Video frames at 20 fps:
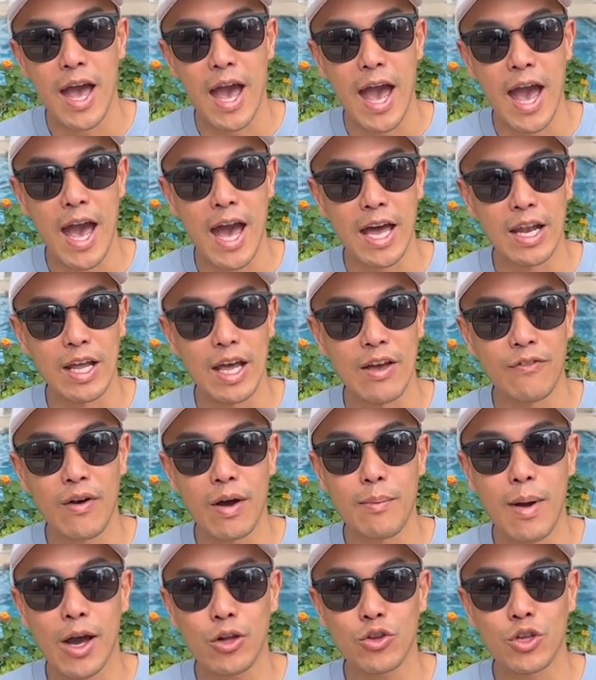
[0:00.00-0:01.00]
And if
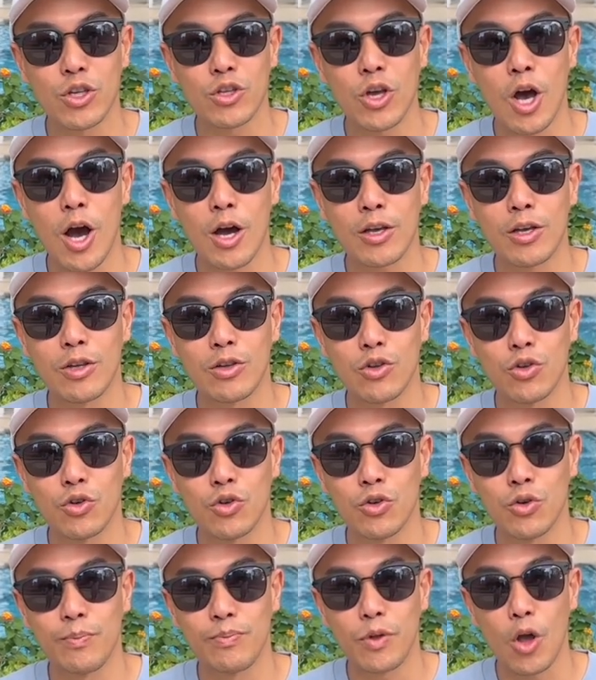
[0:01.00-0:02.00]
I'm actually talking
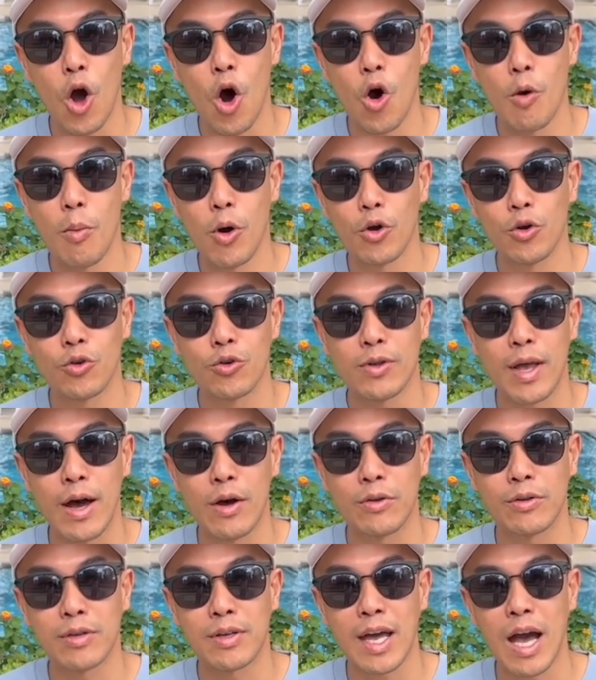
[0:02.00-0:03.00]
to homeowners
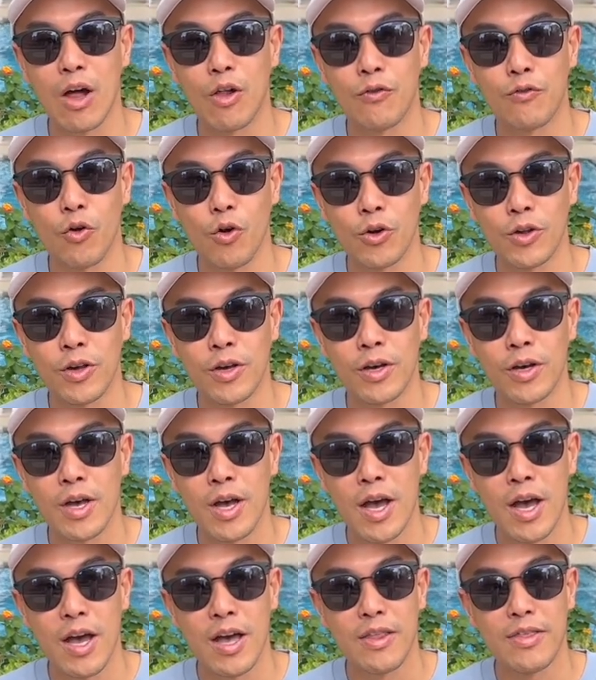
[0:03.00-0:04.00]
out in California,
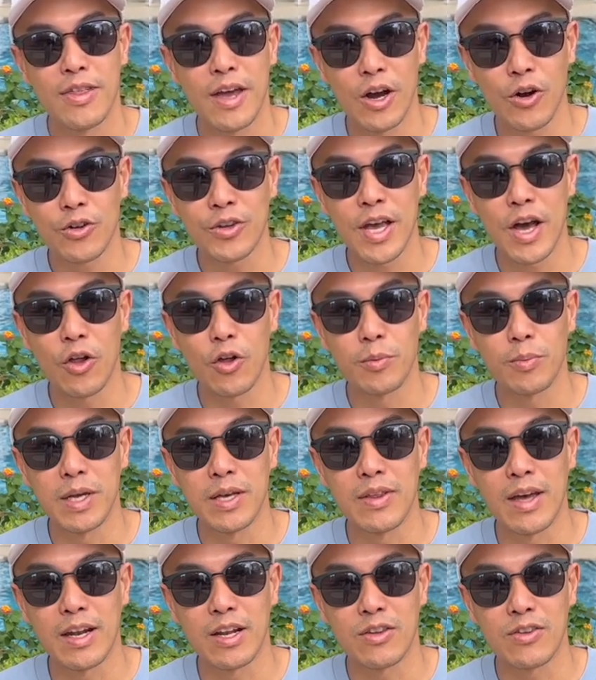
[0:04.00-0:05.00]
they're telling me
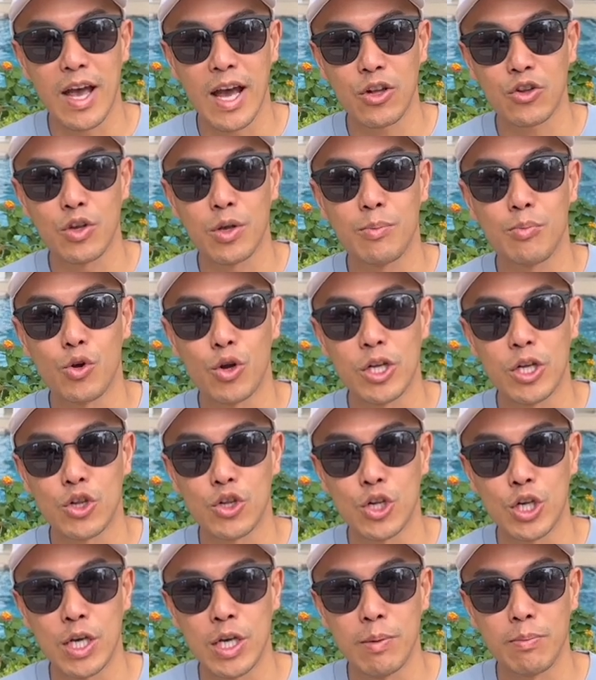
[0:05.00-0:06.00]
that it's actually pretty
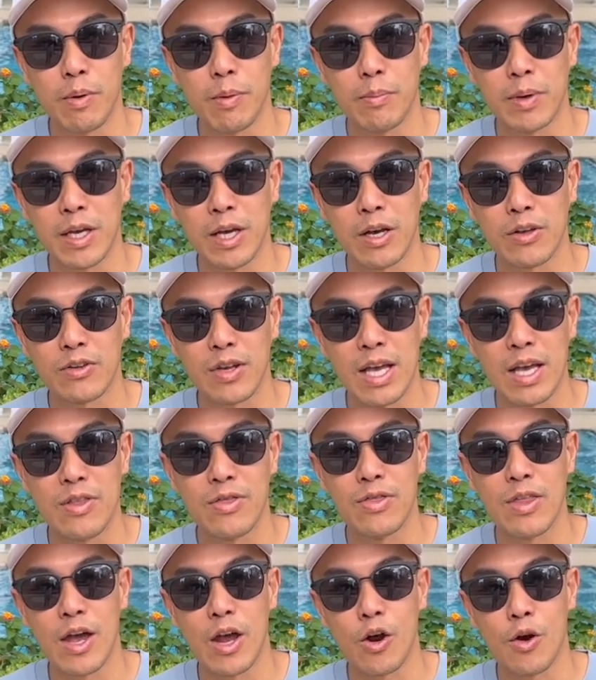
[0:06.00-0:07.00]
cheap, because
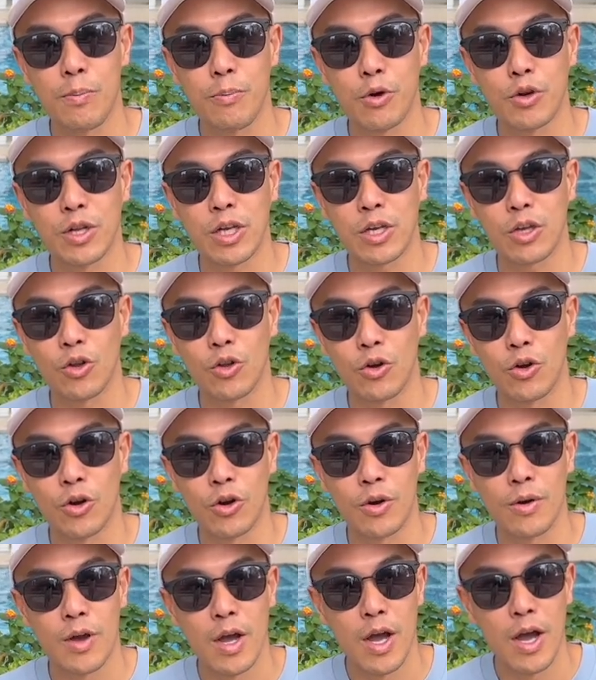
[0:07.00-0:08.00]
in their
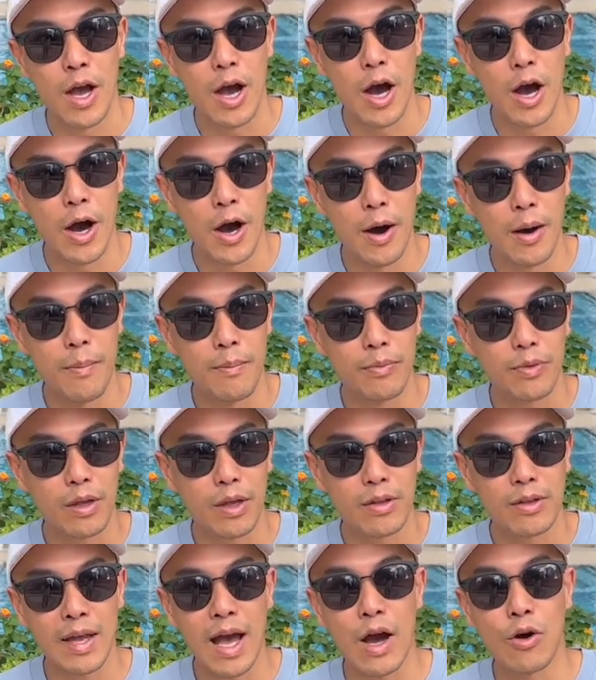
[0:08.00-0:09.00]
particular
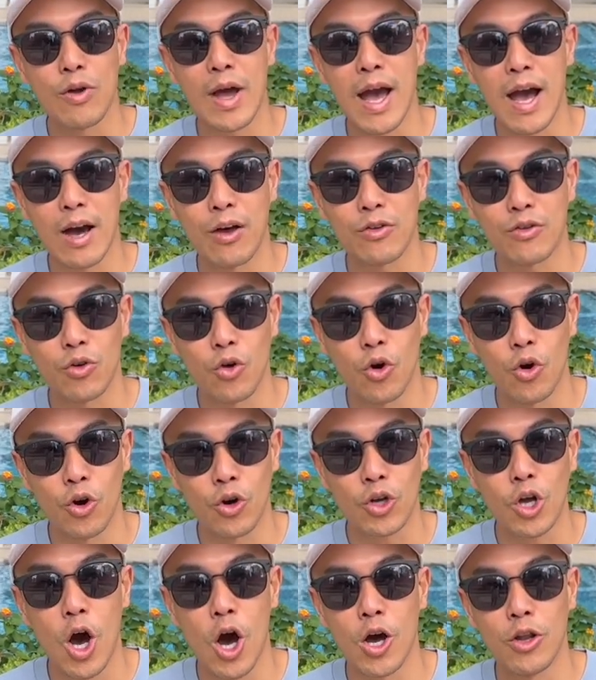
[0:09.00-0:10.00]
townhouse or
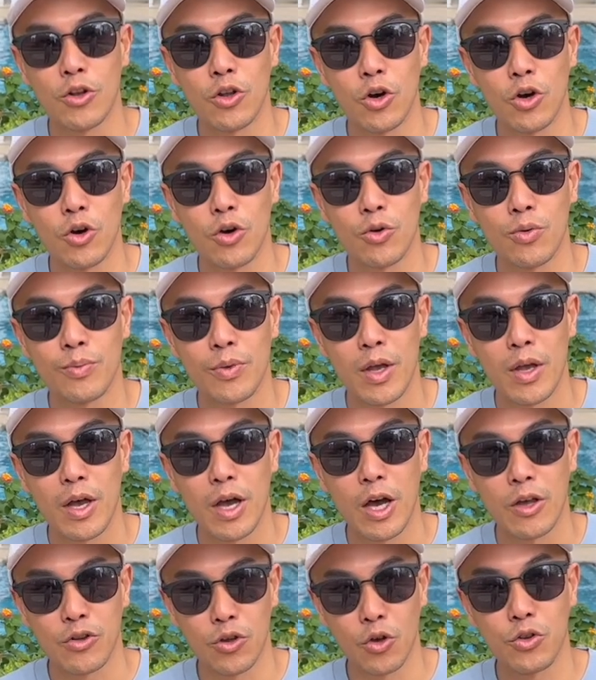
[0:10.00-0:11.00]
condo
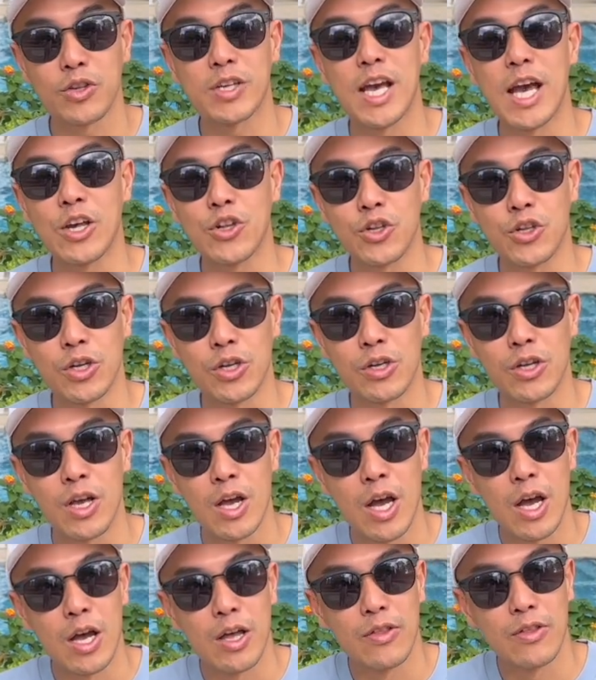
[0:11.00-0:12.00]
association,
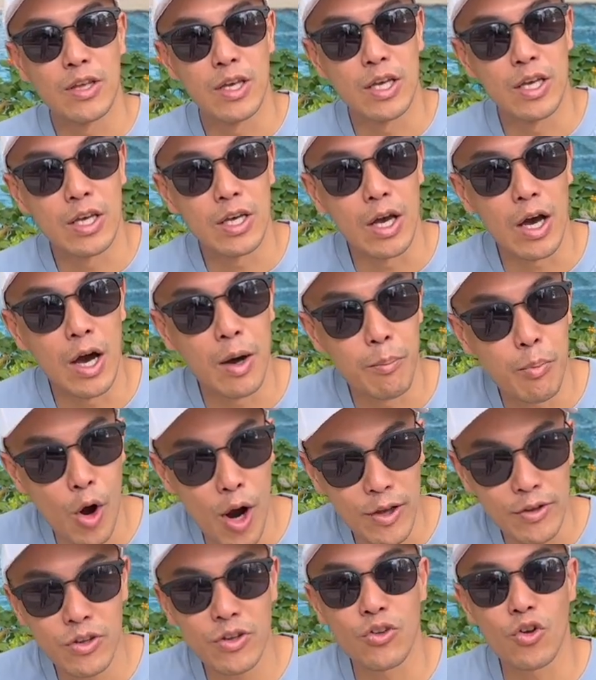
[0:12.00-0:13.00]
the
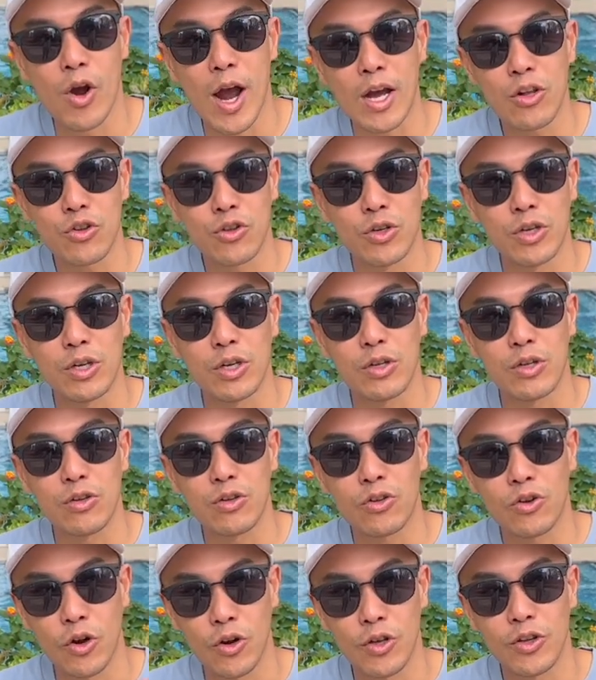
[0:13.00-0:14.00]
prices are actually
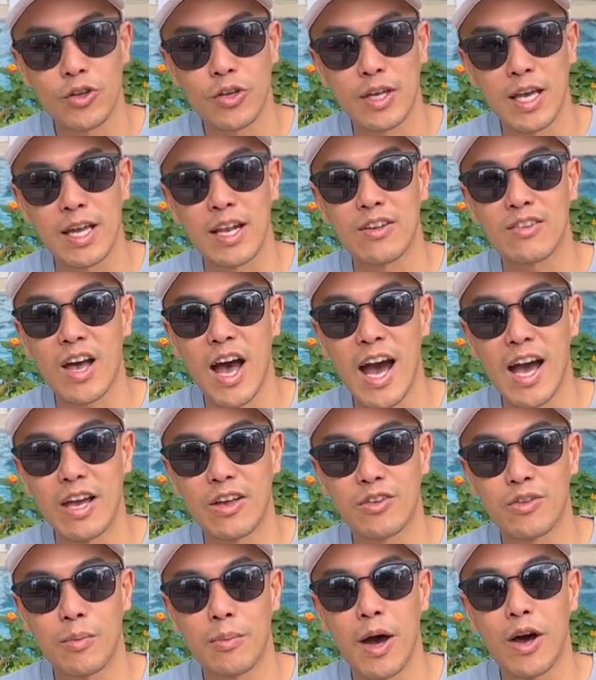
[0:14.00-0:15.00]
starting to get as high
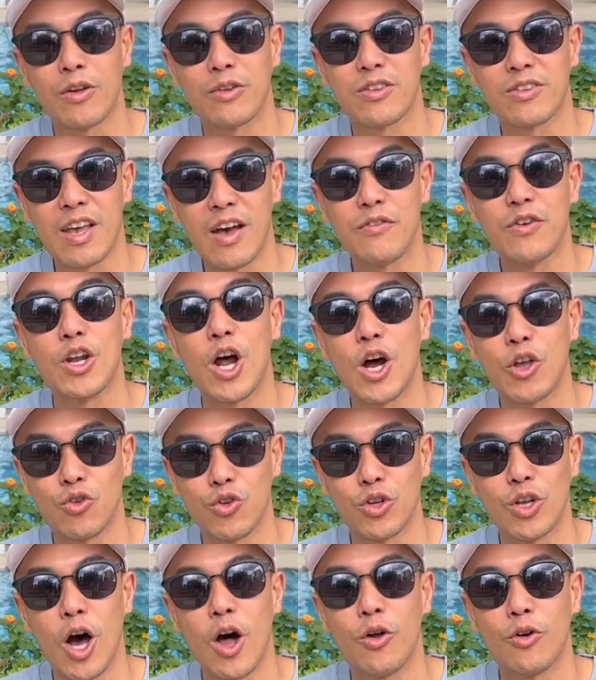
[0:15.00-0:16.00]
as about
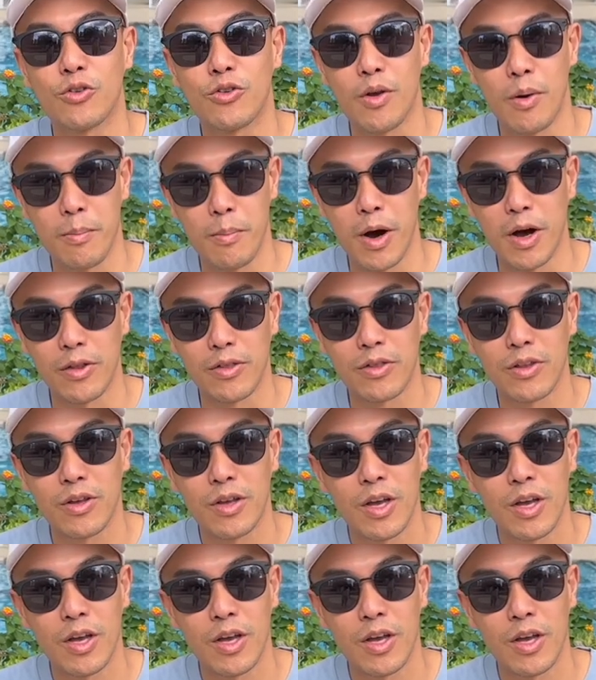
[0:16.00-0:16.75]
$700 a month.